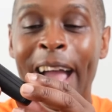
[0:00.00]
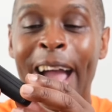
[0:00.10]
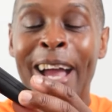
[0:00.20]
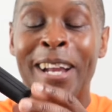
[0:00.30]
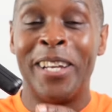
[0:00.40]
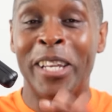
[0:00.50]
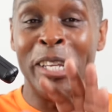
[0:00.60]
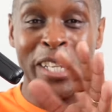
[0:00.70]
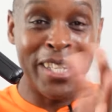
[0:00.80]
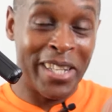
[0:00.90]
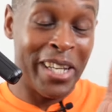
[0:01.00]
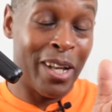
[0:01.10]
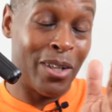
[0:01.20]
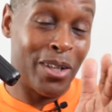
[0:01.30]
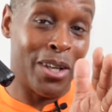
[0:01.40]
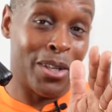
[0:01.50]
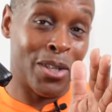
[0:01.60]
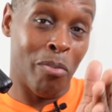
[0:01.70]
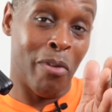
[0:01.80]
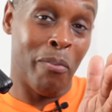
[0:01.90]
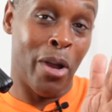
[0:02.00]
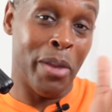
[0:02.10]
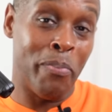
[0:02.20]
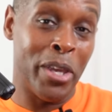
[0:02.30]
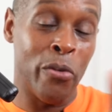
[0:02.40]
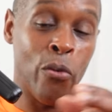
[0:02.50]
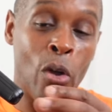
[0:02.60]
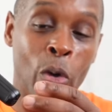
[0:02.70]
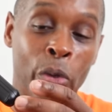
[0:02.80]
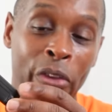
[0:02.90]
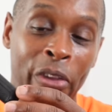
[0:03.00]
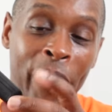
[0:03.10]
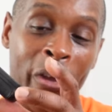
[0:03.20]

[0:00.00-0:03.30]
And you can see on some of my B-roll